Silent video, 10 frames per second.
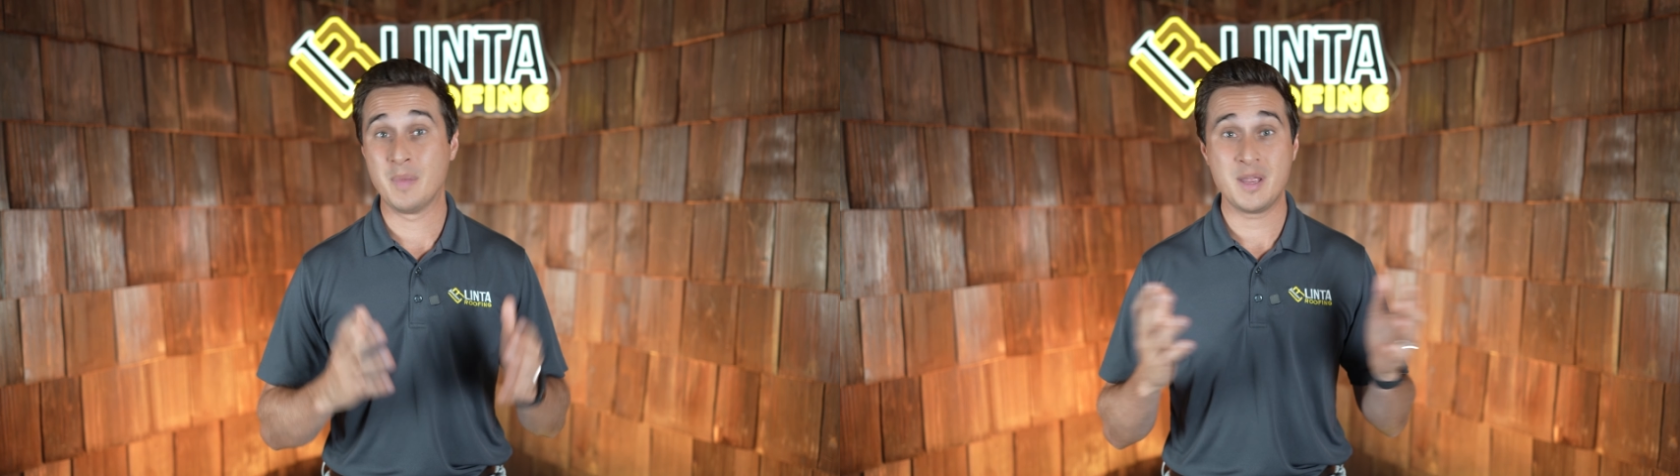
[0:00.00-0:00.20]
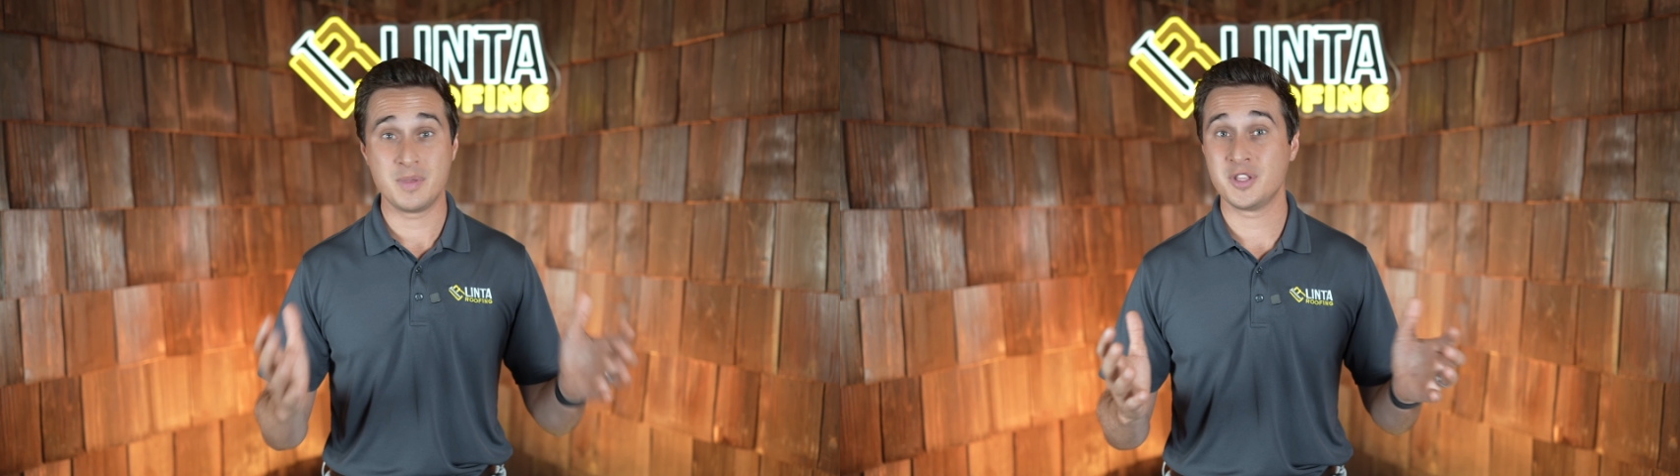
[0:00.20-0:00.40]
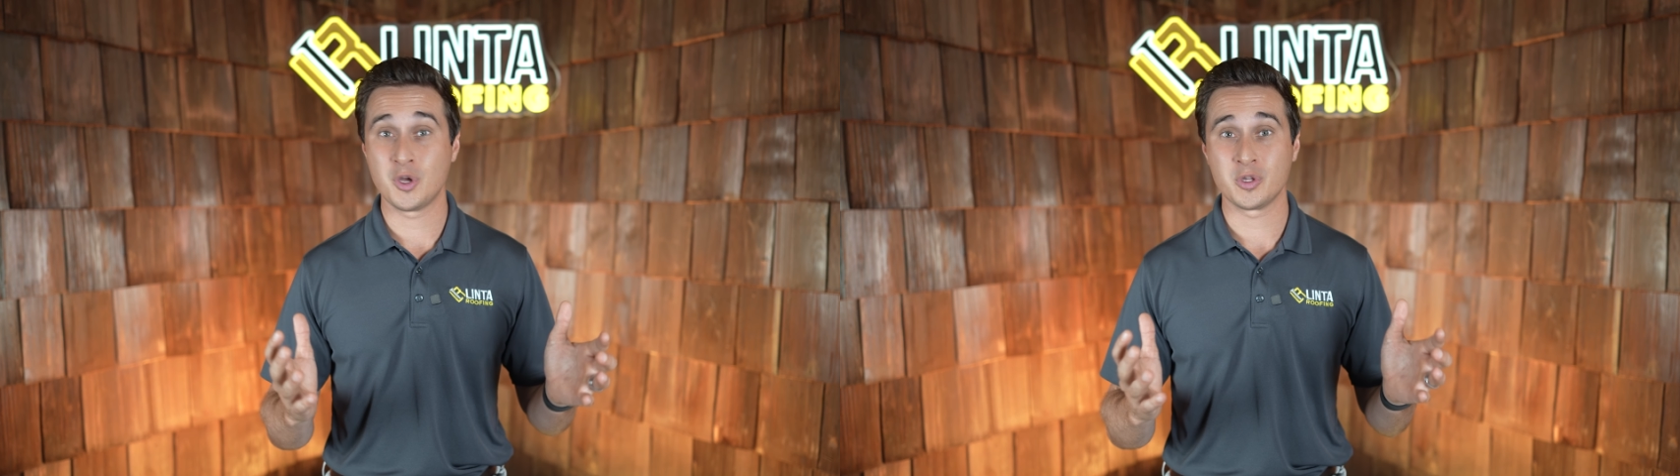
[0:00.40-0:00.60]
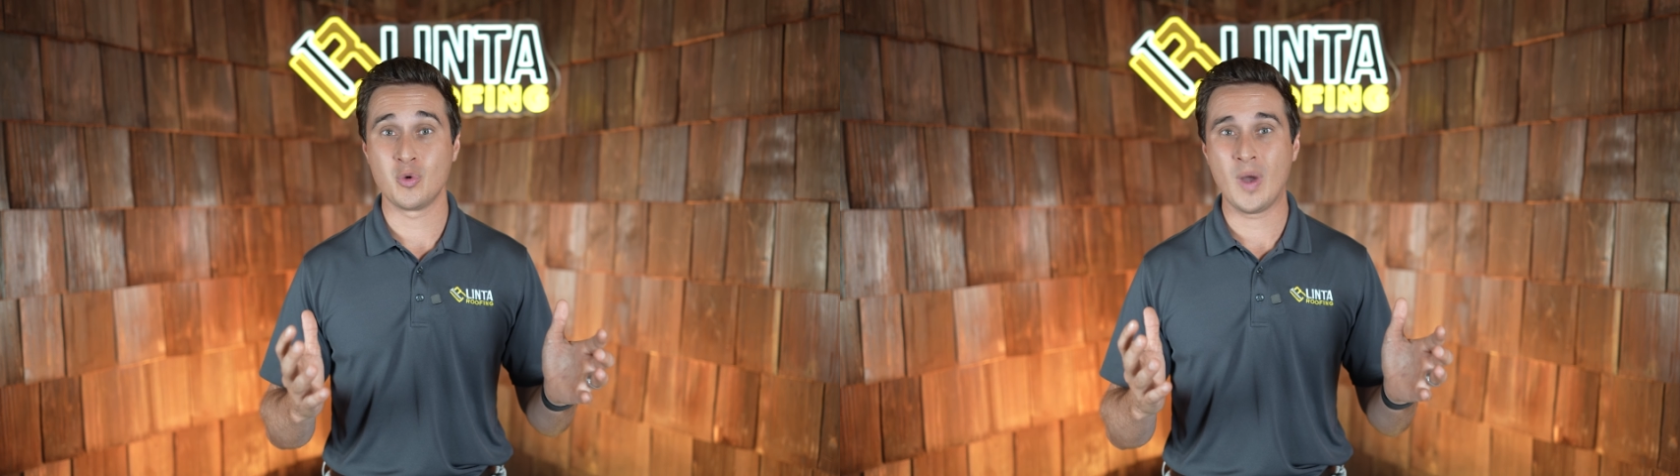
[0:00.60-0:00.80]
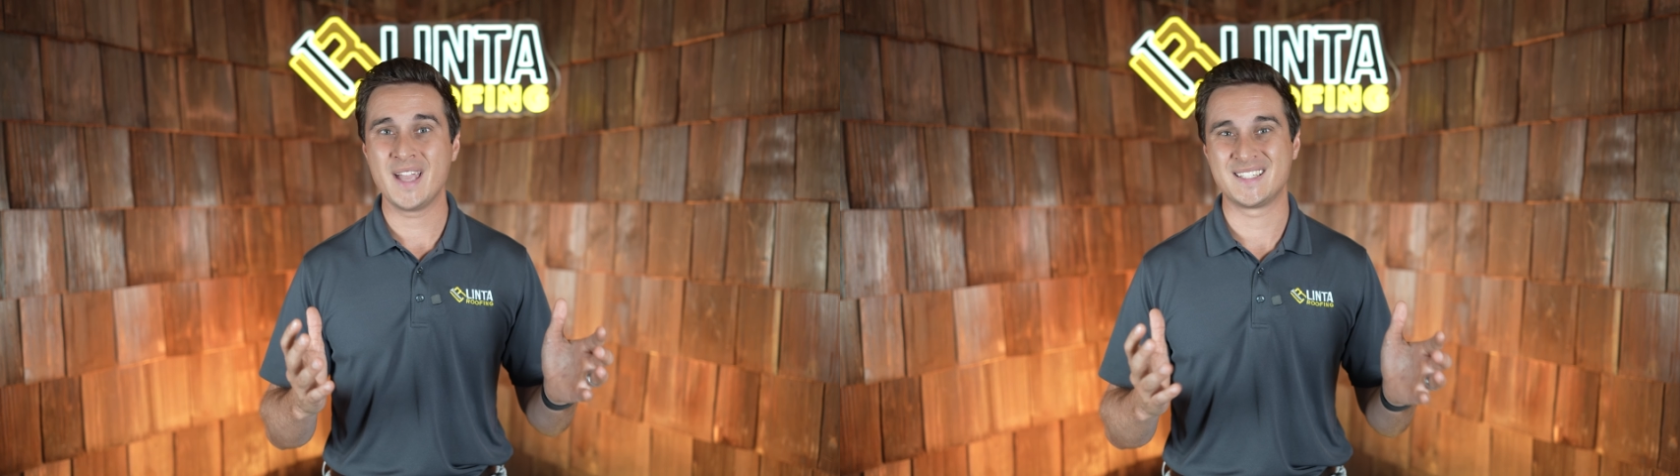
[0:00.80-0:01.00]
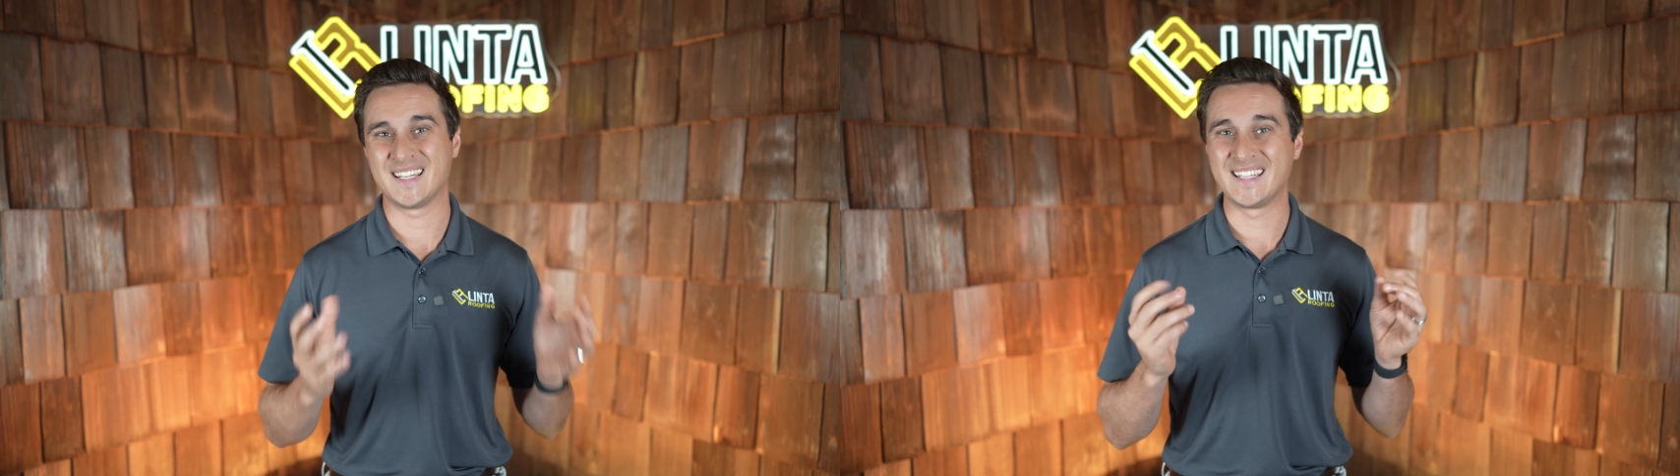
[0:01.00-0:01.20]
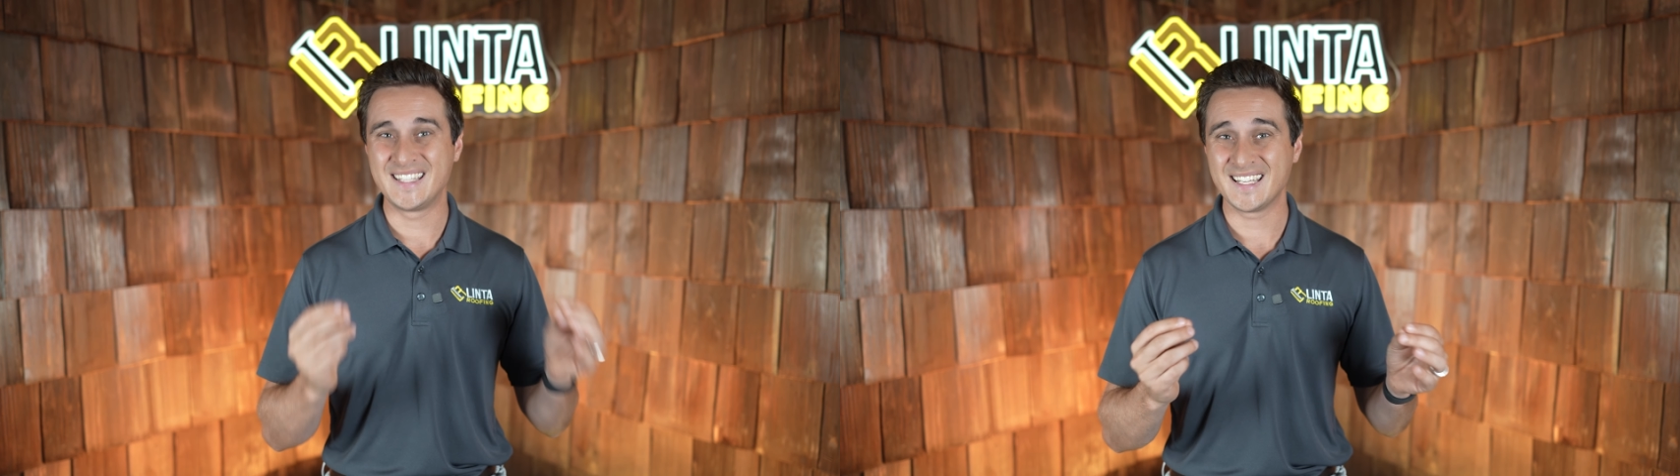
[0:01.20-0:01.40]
may be the only way to